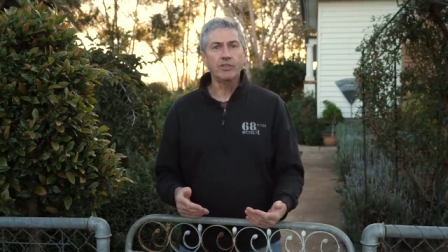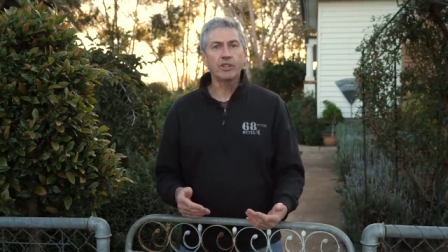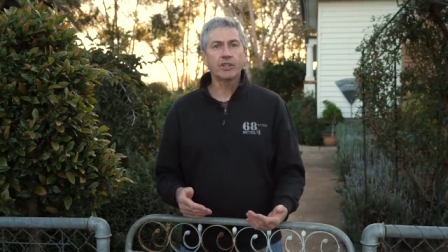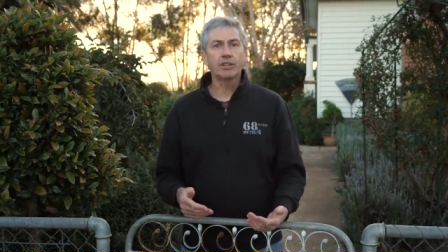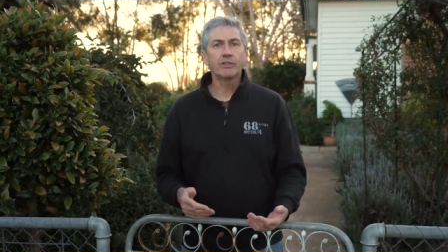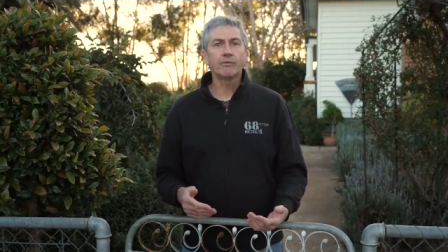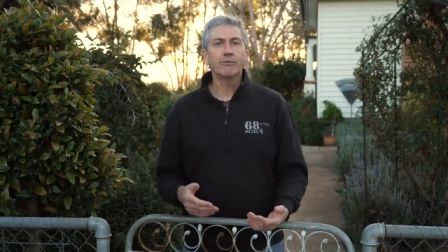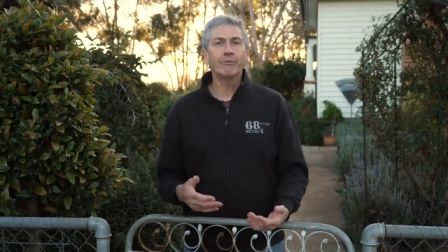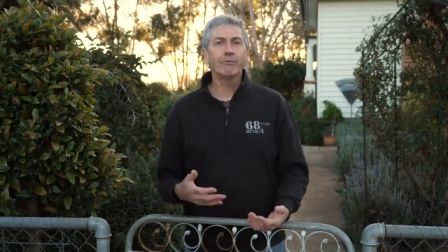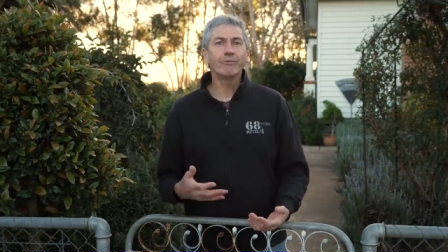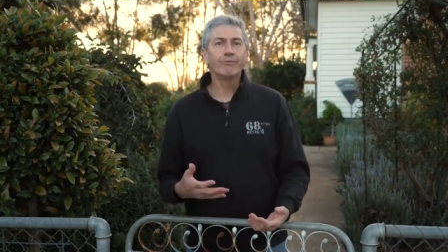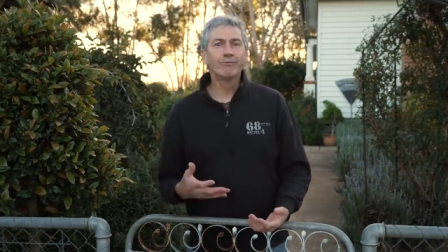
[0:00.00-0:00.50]
you
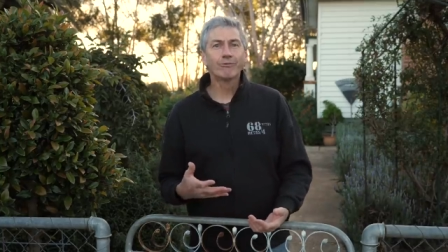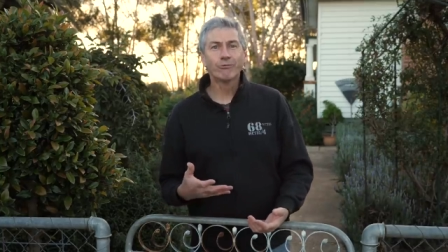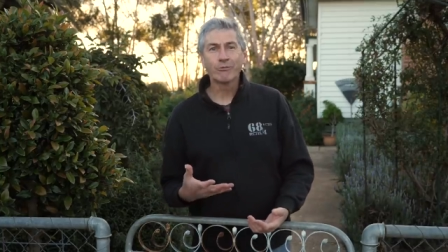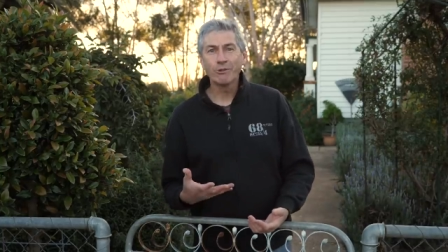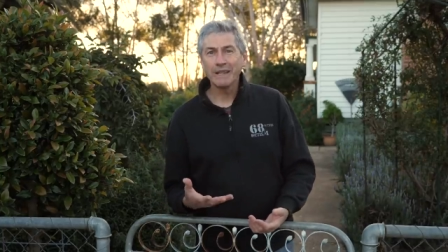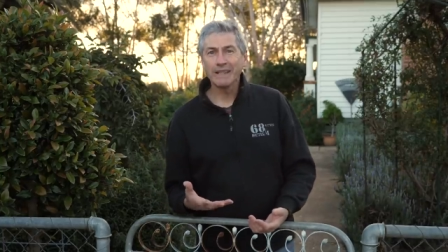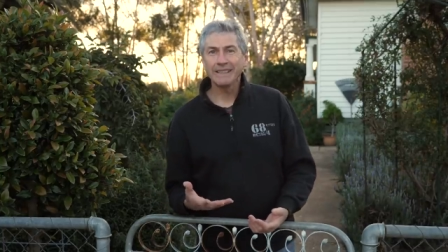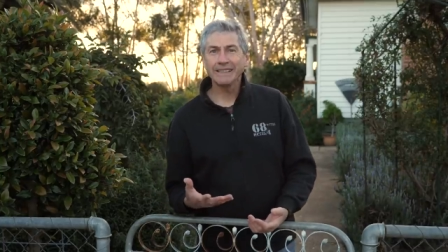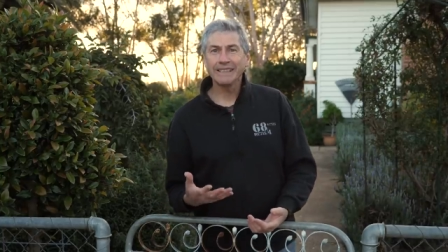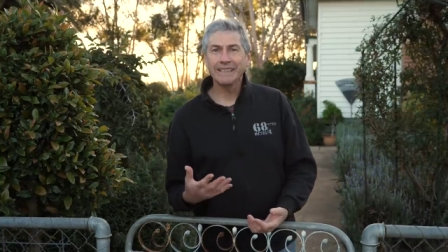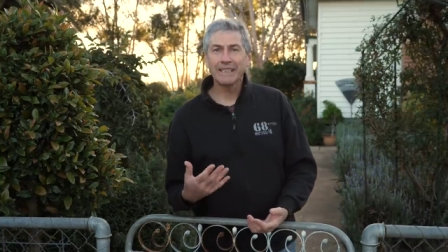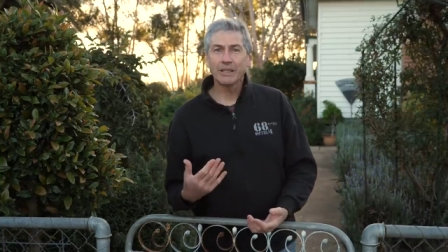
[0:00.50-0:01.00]
can
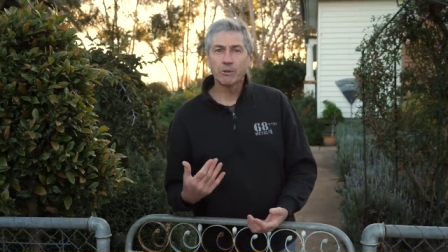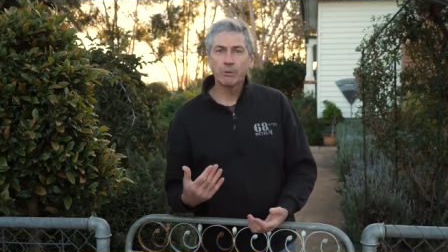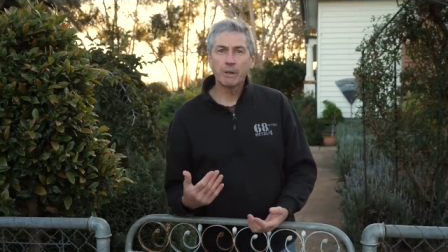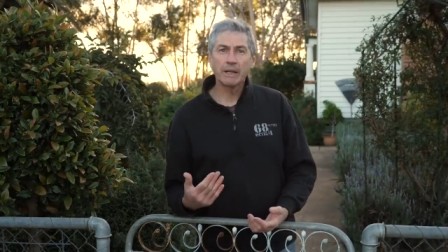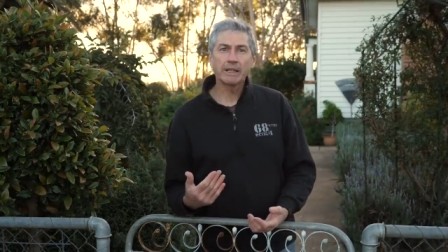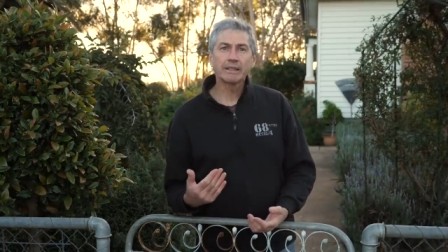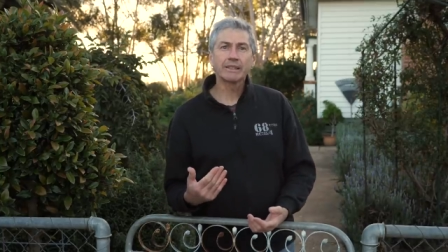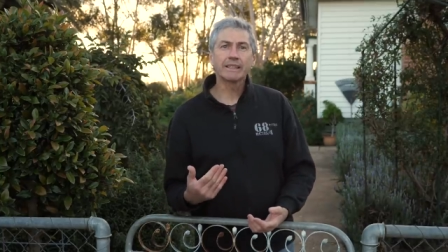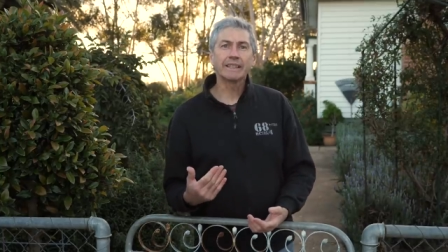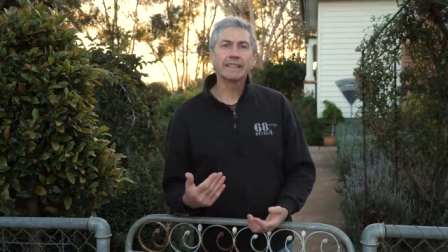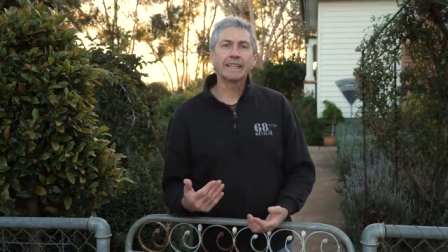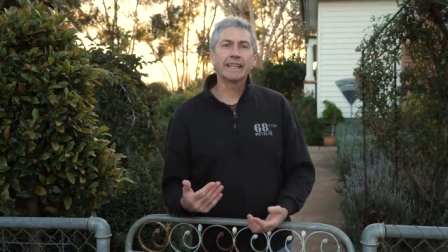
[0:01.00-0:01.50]
really
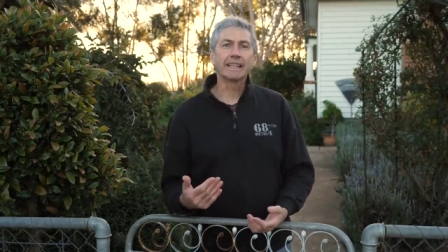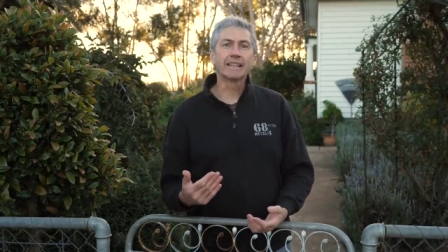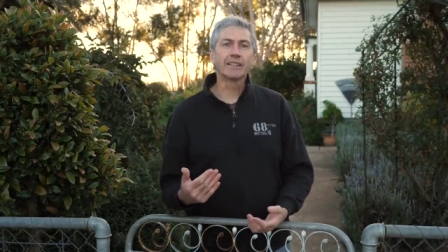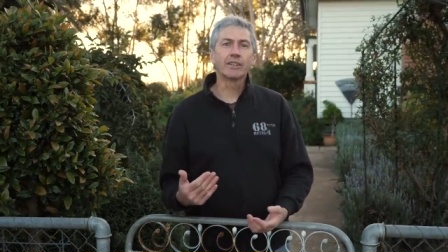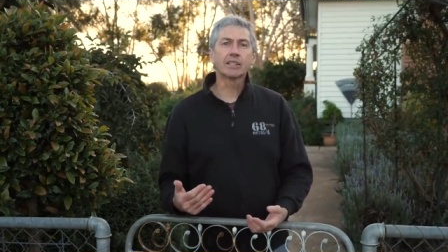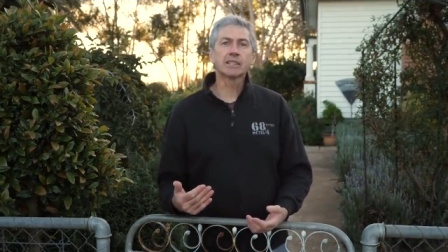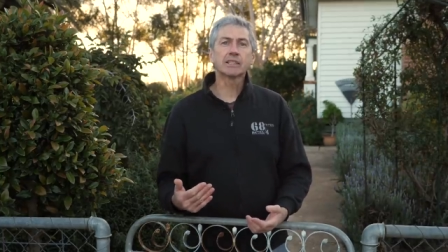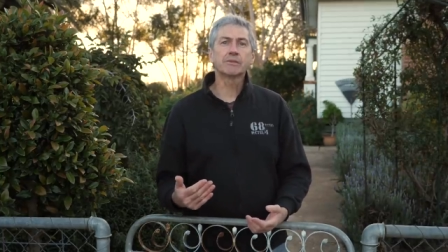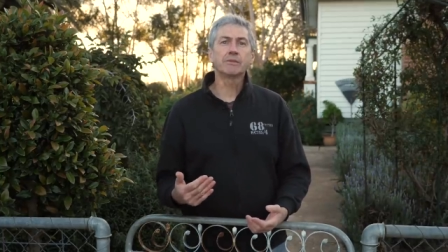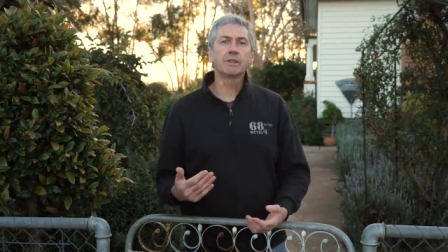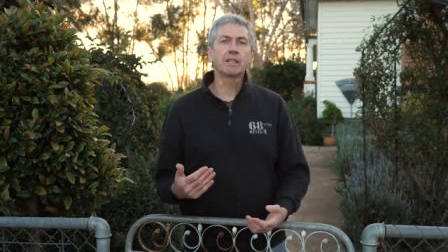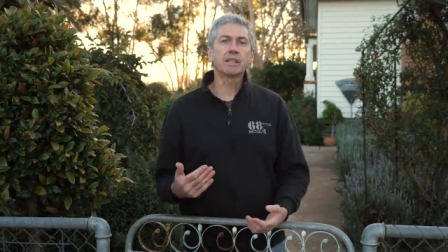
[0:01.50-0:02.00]
quickly get
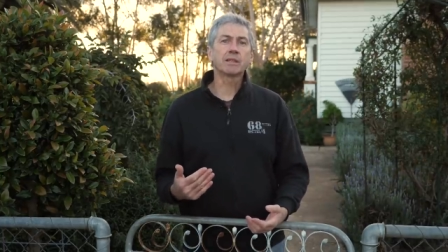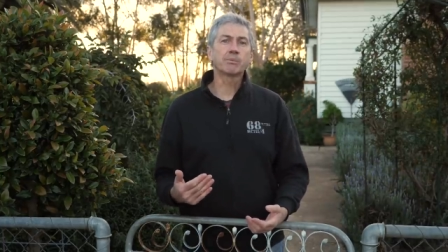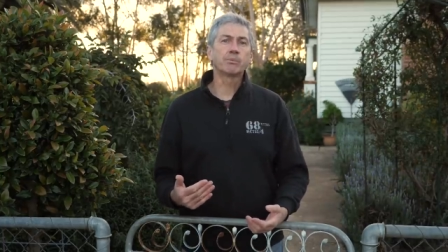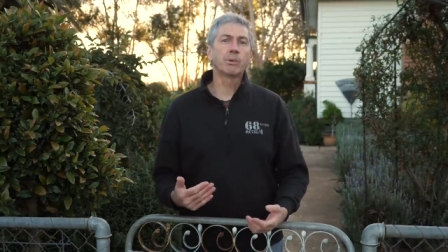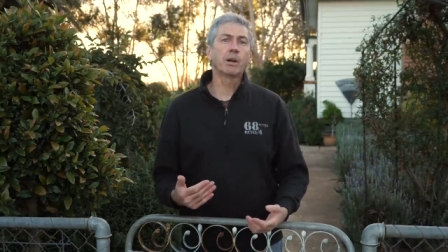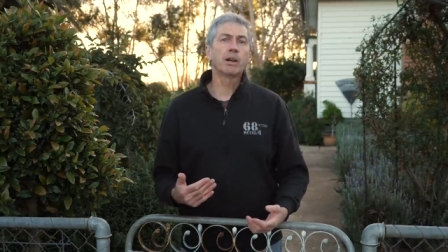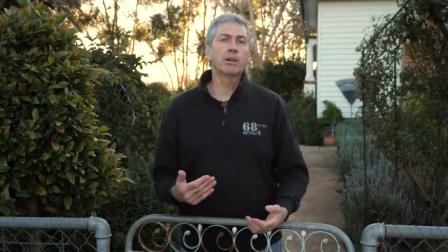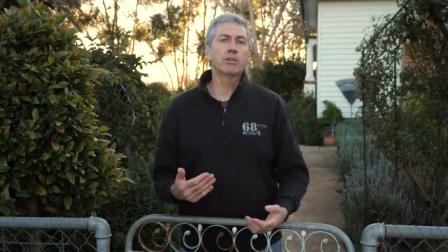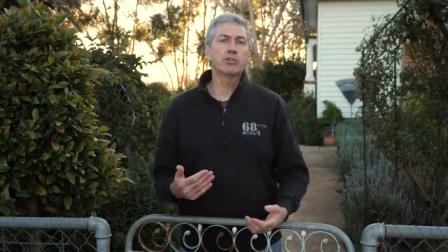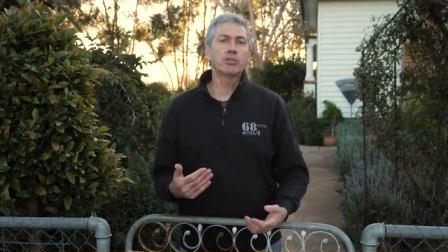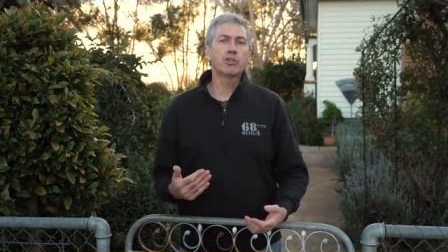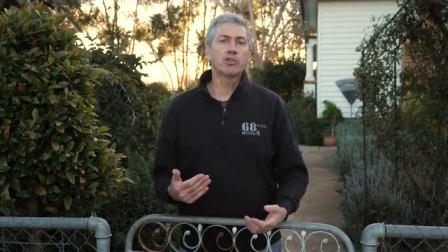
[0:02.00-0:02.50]
lots of
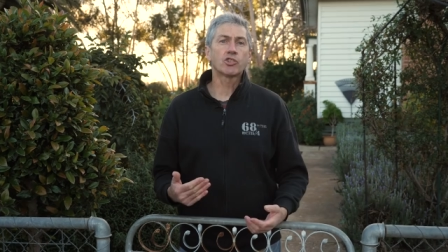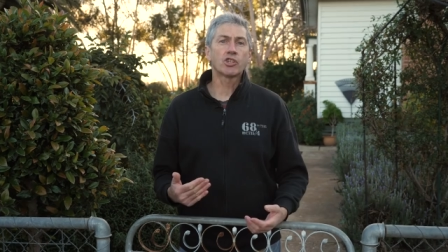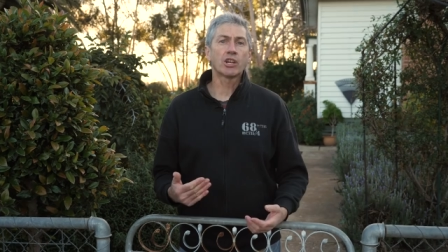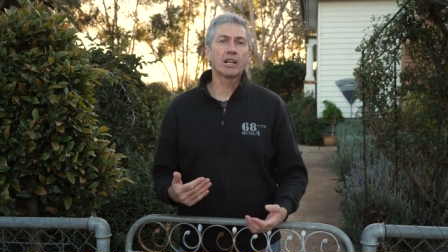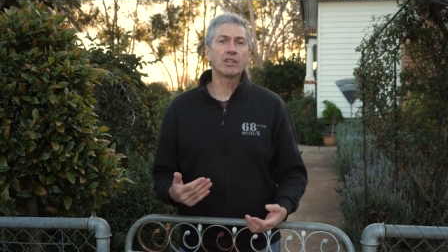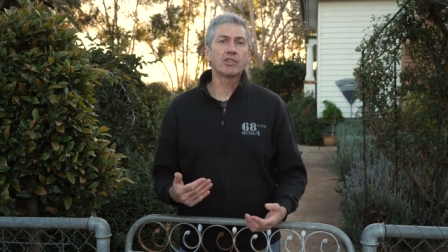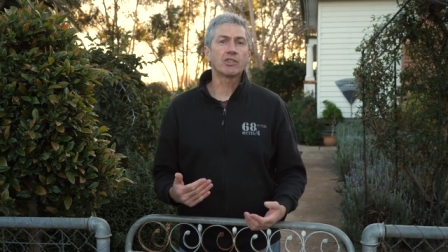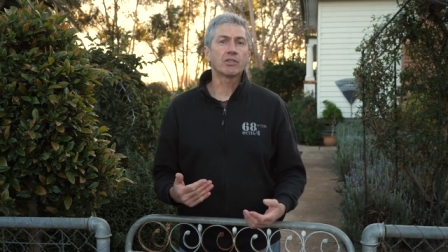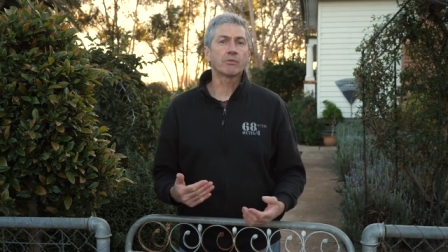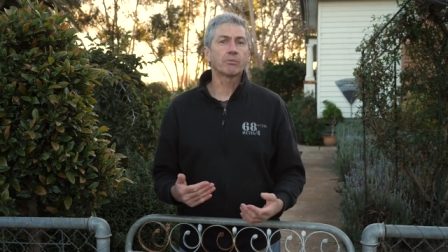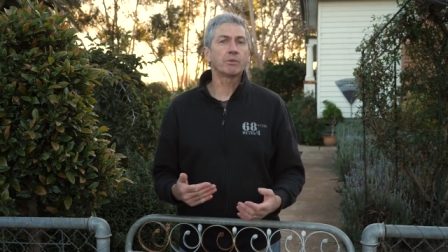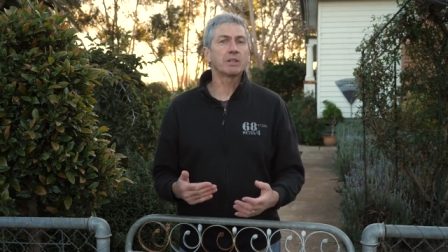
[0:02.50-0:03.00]
exposure
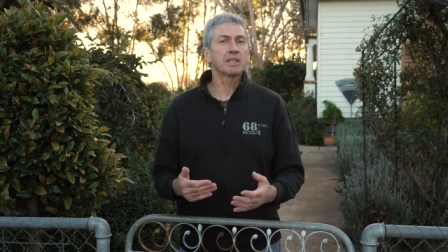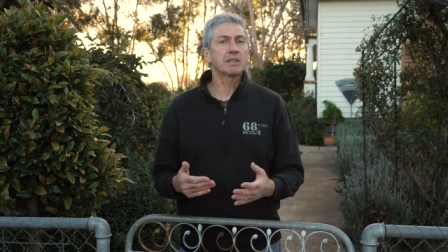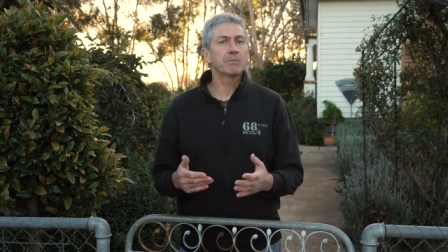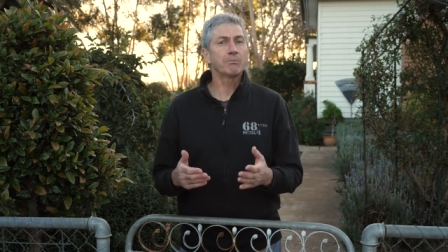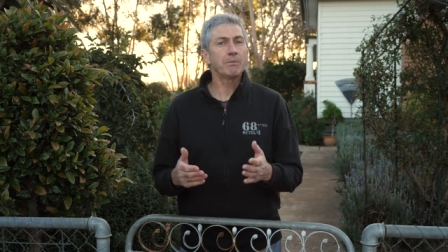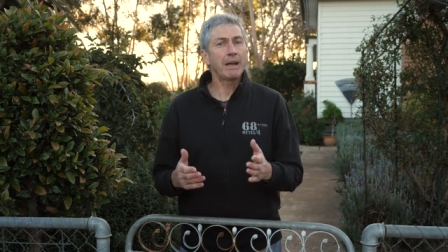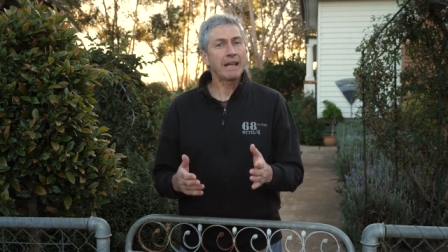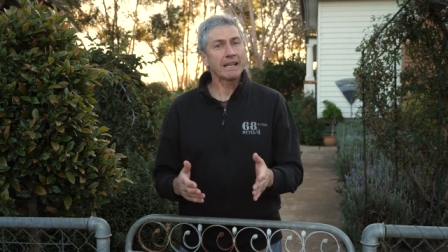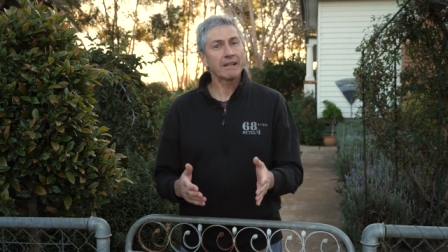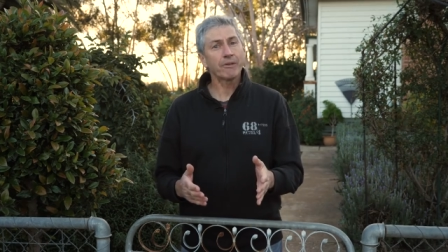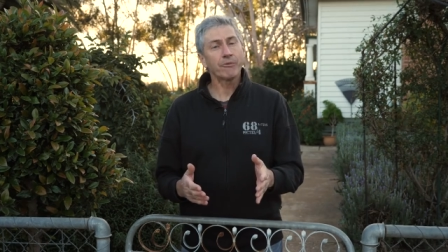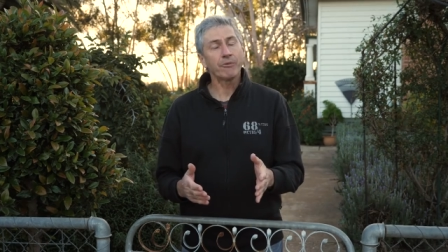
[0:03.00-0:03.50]
changes which
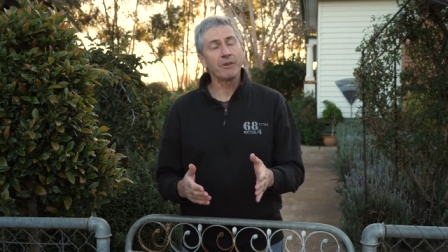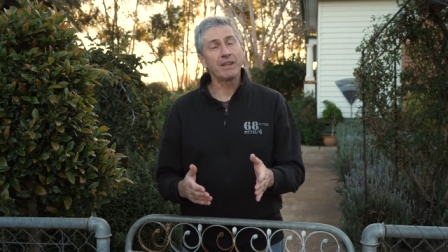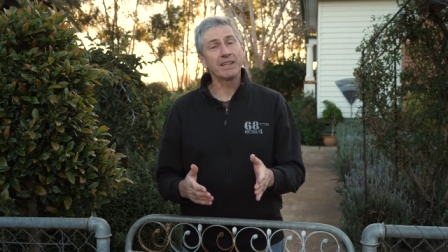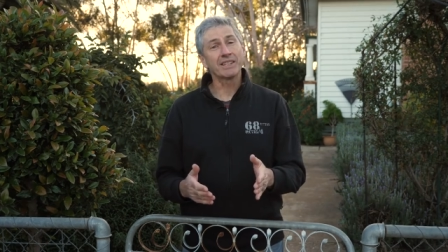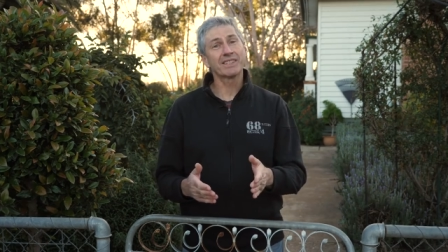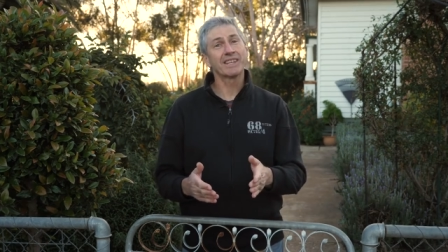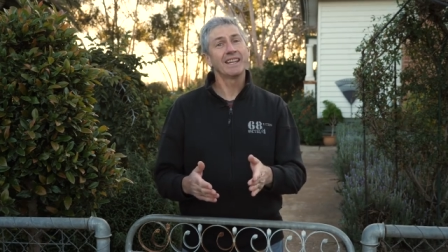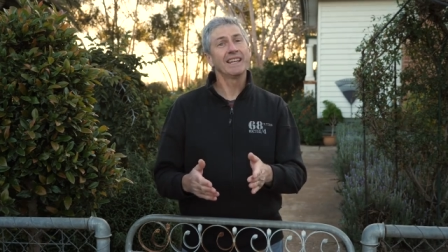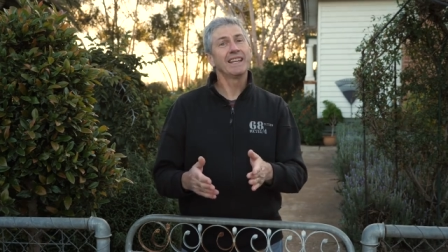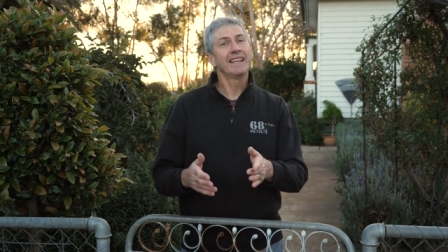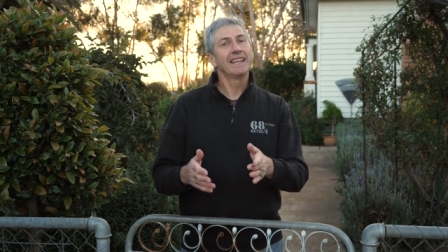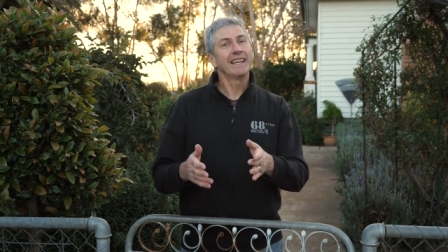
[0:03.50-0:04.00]

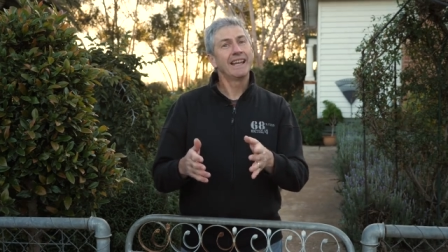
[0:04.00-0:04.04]
manifest